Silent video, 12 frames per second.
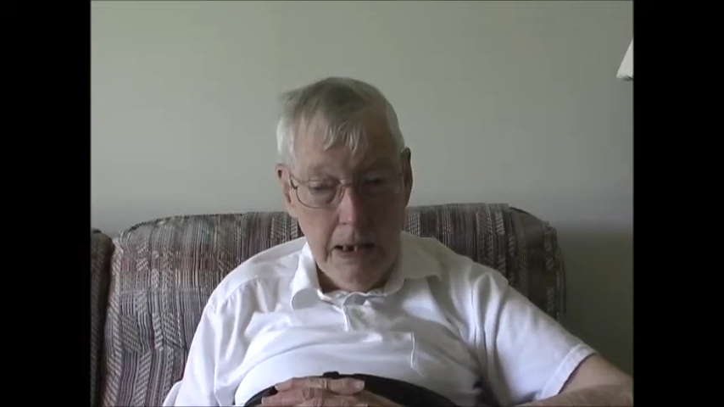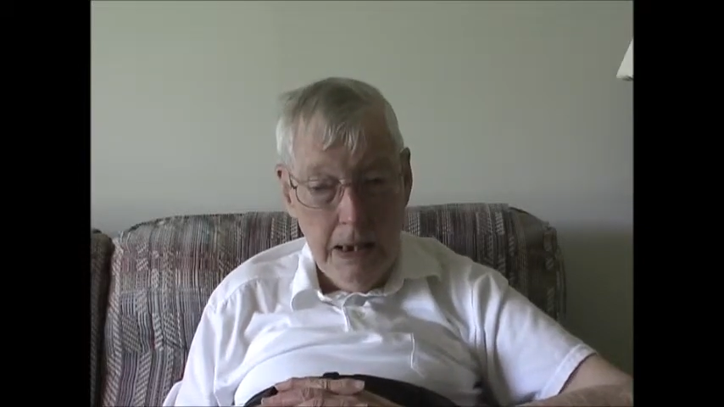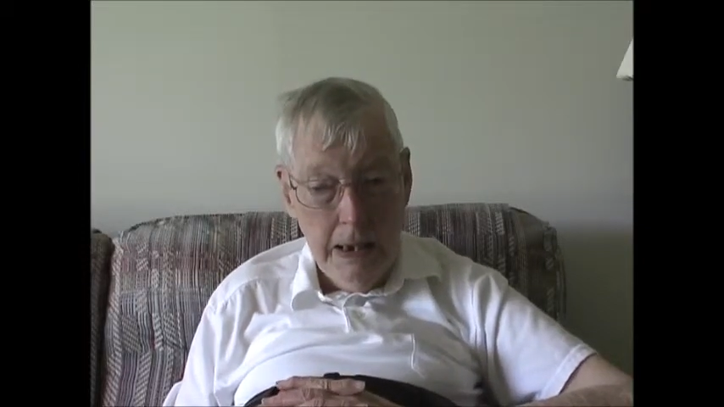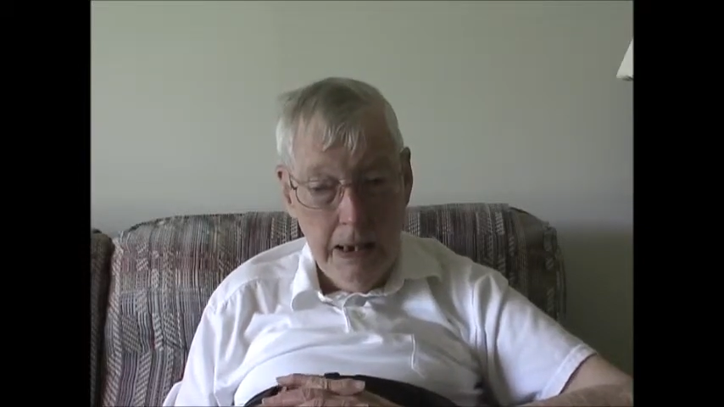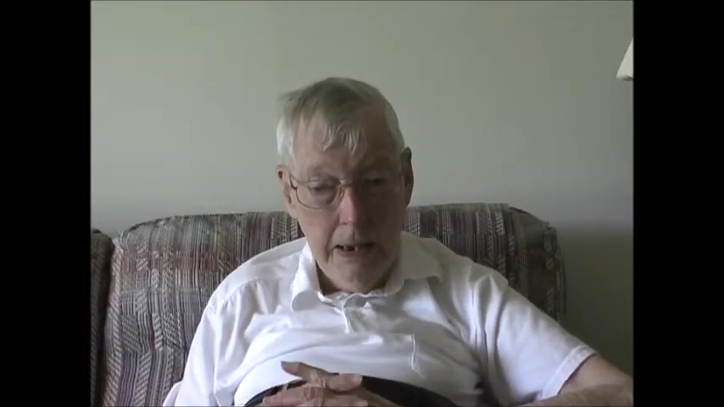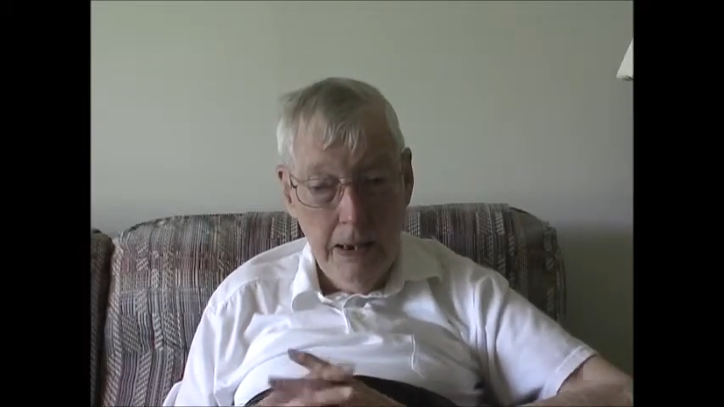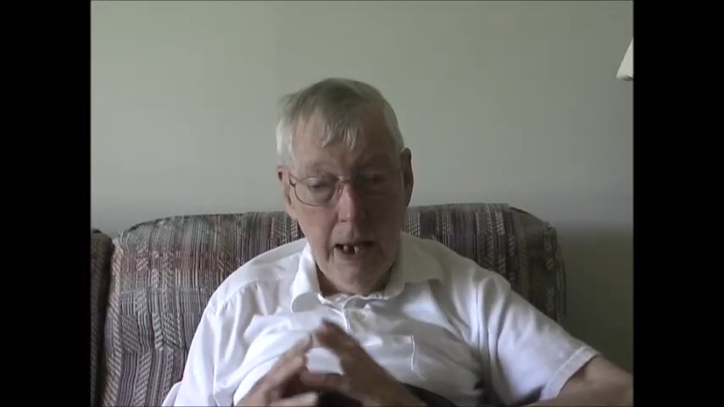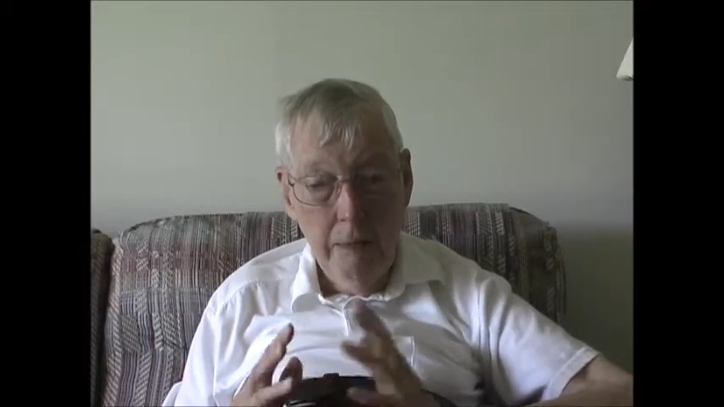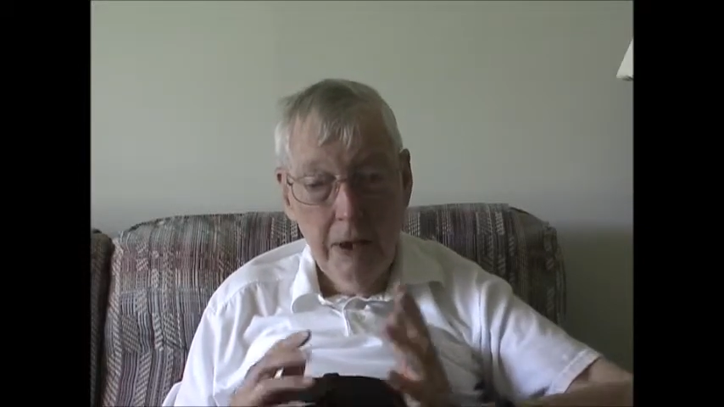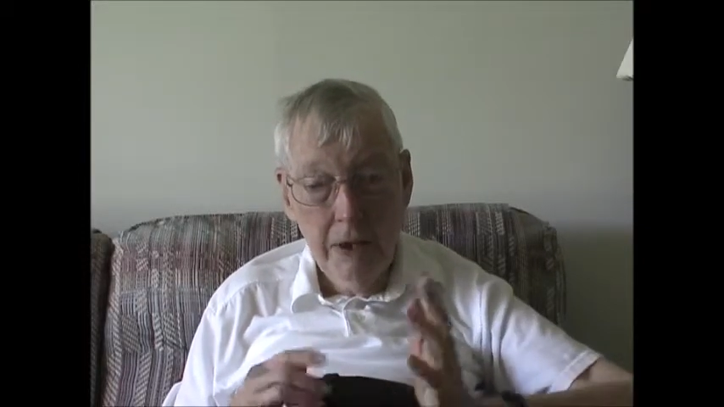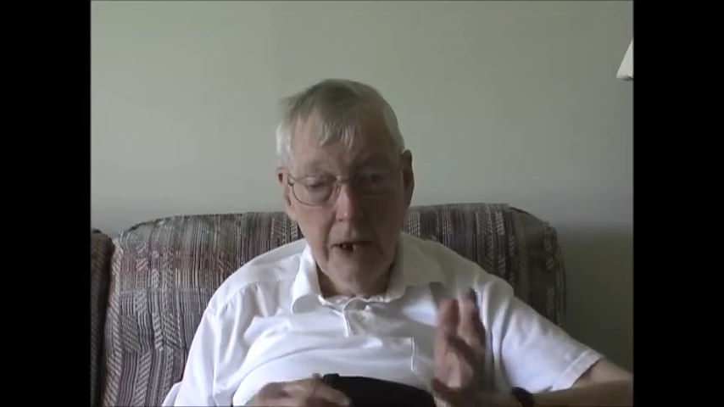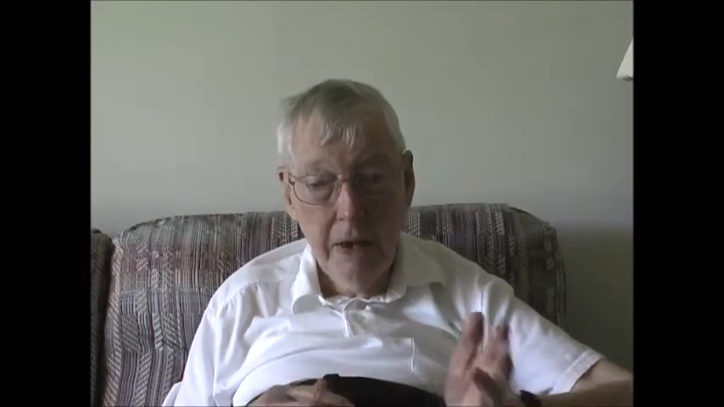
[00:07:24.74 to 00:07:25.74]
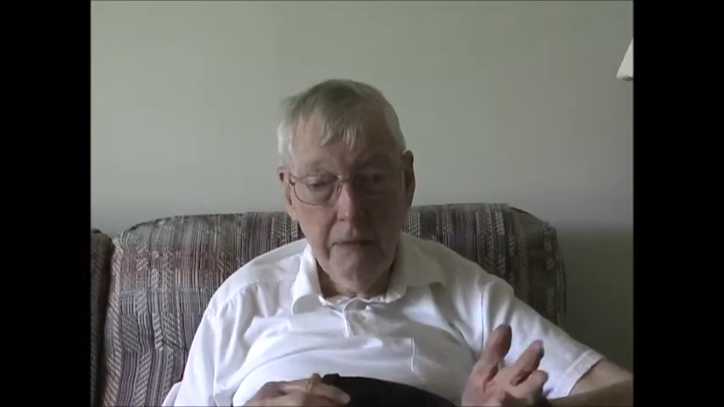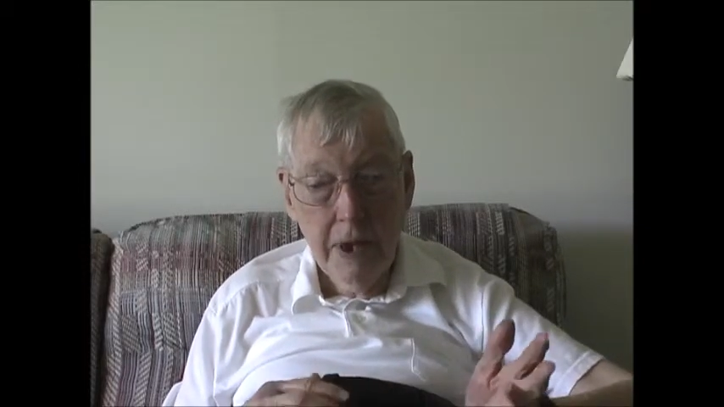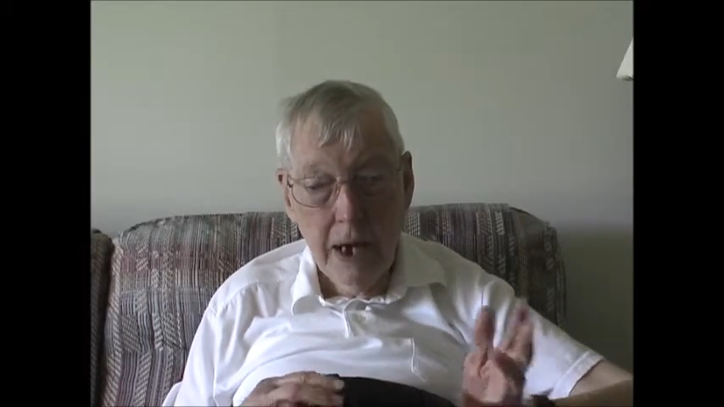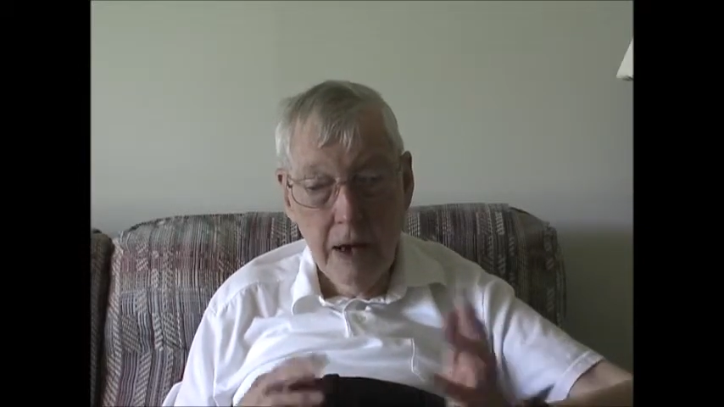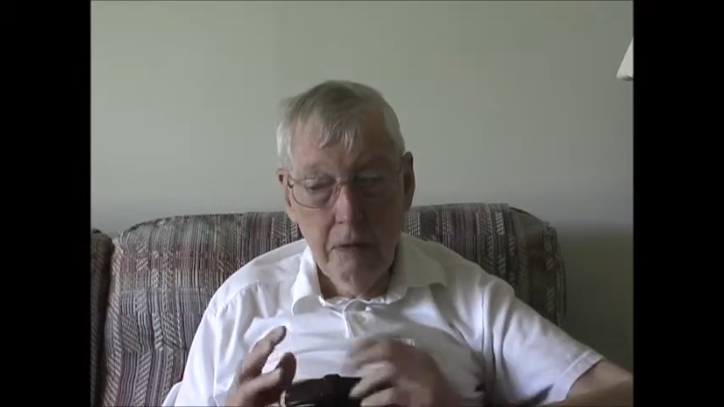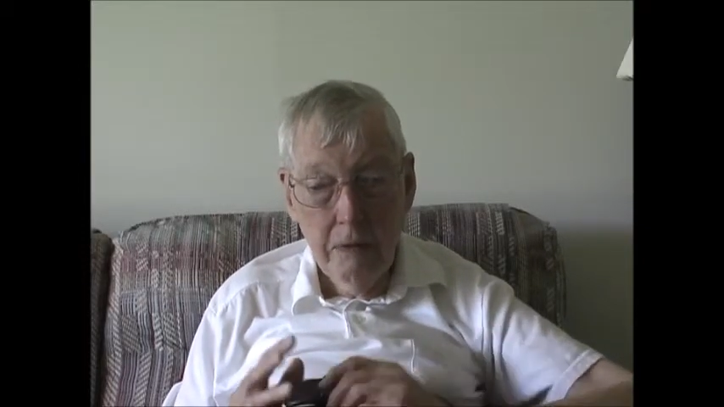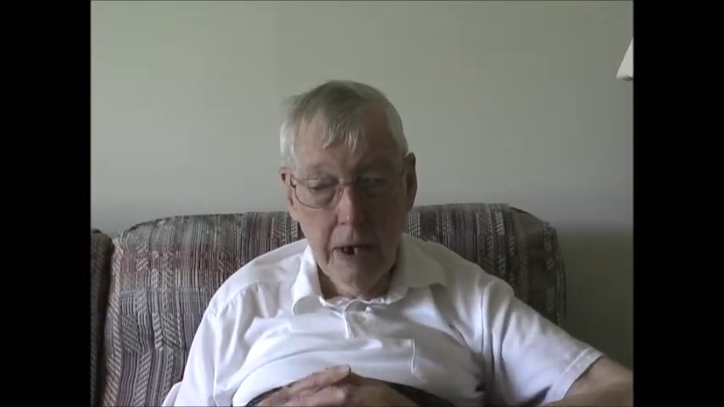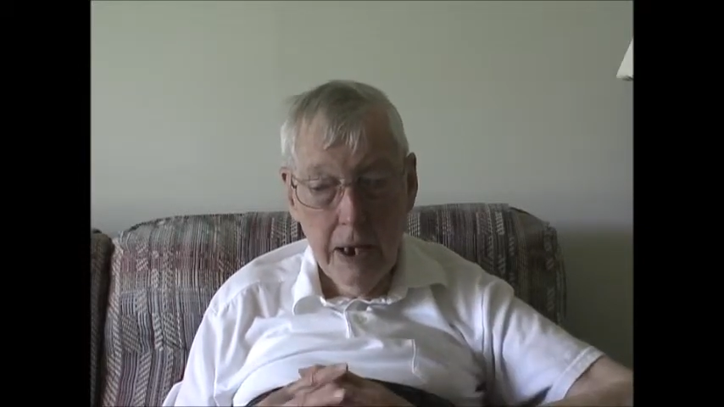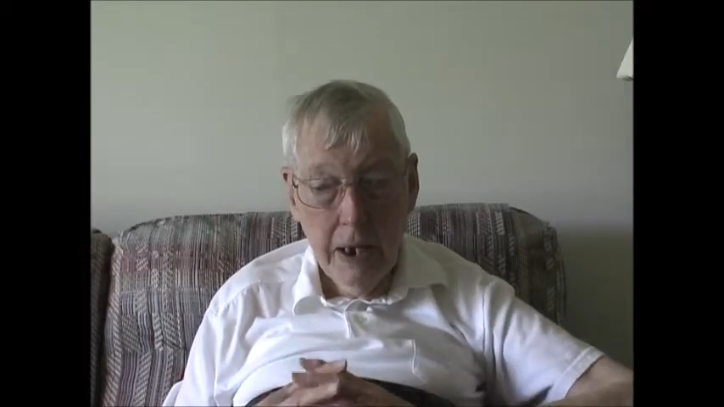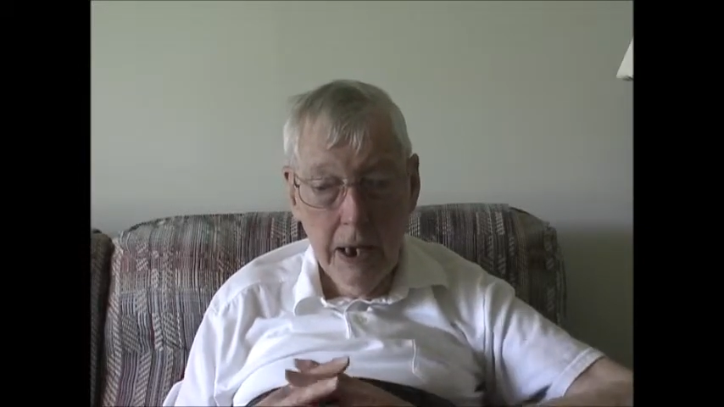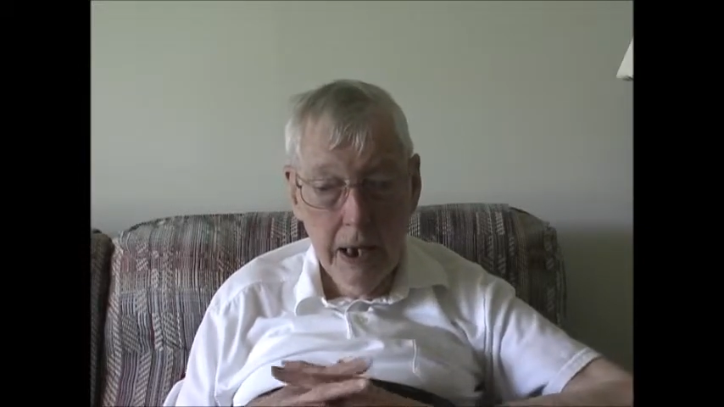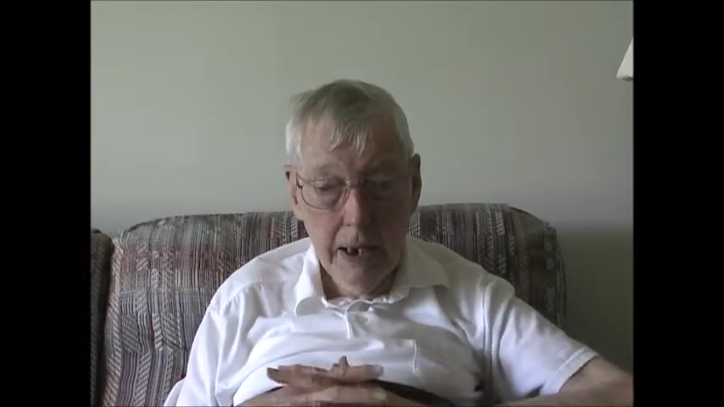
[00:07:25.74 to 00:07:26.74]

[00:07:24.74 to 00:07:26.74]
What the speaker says: I met Dave Garroway,